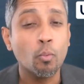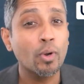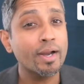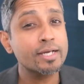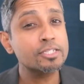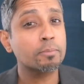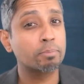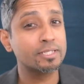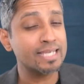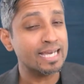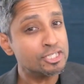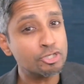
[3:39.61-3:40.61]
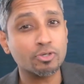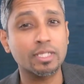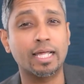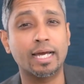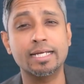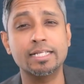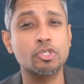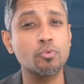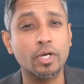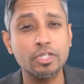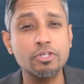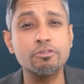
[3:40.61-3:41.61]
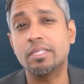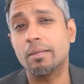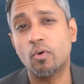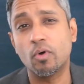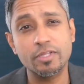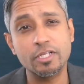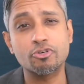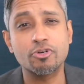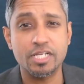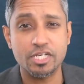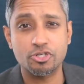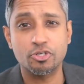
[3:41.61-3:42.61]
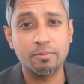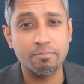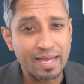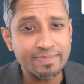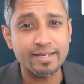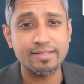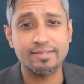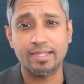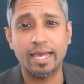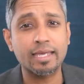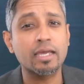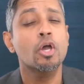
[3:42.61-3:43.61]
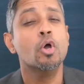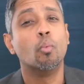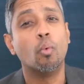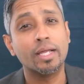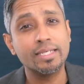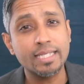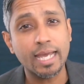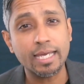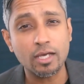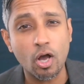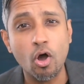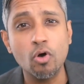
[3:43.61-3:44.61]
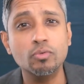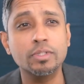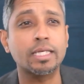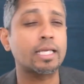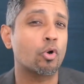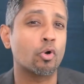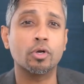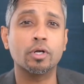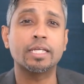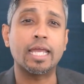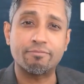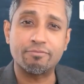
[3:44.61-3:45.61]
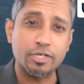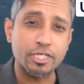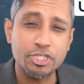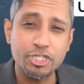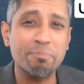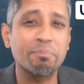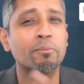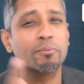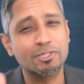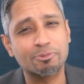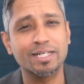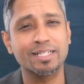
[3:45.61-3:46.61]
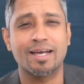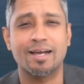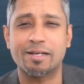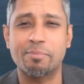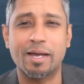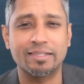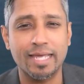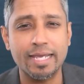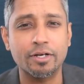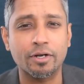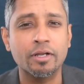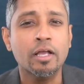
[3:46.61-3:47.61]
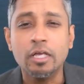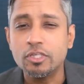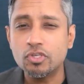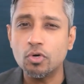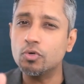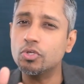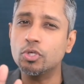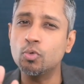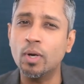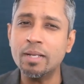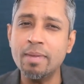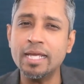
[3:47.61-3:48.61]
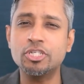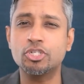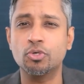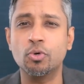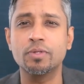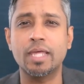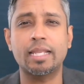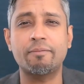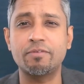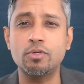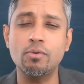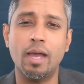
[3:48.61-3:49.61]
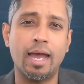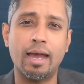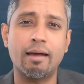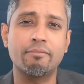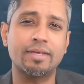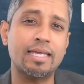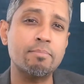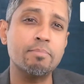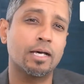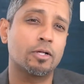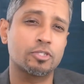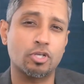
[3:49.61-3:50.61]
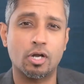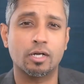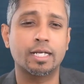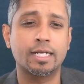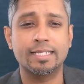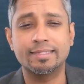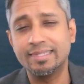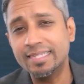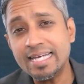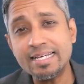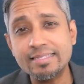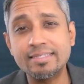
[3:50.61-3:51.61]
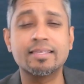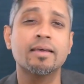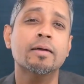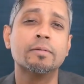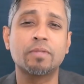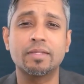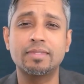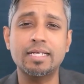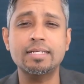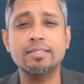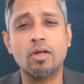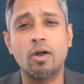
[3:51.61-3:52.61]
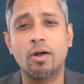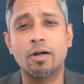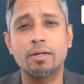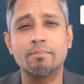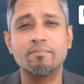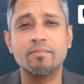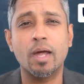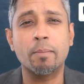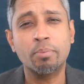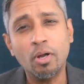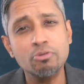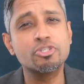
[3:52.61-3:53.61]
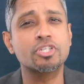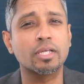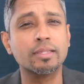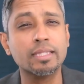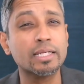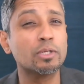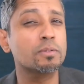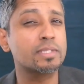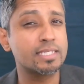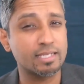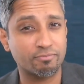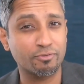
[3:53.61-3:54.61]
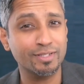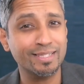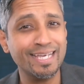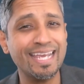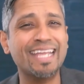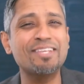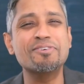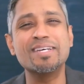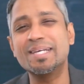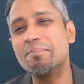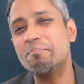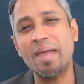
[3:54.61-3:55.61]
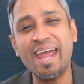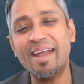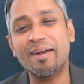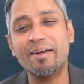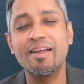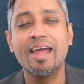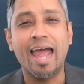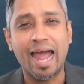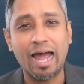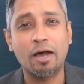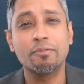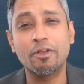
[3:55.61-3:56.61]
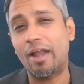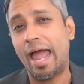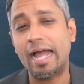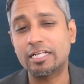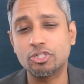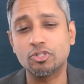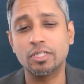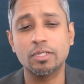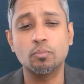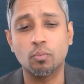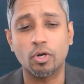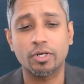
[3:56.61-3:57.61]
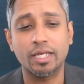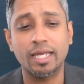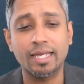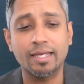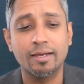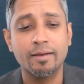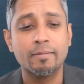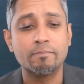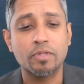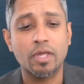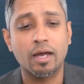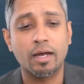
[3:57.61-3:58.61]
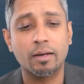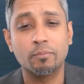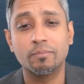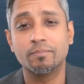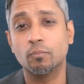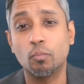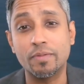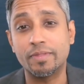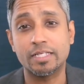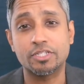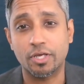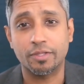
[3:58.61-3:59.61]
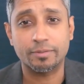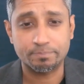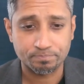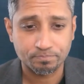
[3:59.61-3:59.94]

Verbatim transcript: Whereas potential clients, you want to use some more of the traditional methods like one day only or get free shipping, which we're going to talk about later. So you want to make sure that if you have email targeted lists, that these are approached a little differently and you can compare how they're actually working um, with each other.